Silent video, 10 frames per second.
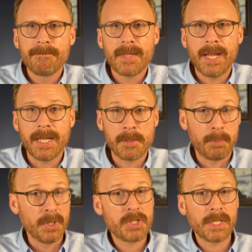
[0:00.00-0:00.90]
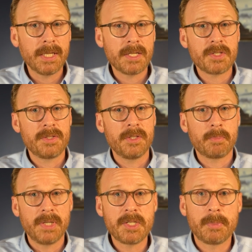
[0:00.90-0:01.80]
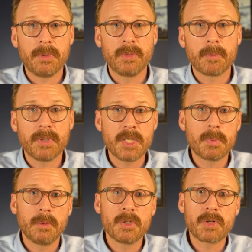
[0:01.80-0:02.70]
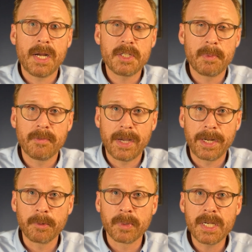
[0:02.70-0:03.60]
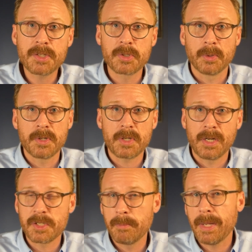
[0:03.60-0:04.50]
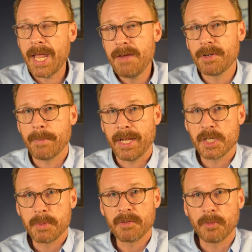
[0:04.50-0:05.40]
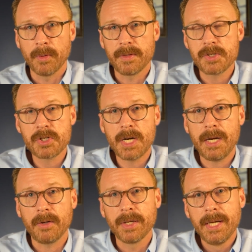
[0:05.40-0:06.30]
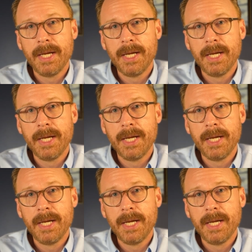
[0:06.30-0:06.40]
and push against the principal when the principal would try to provide a resource on some behavior management for this child.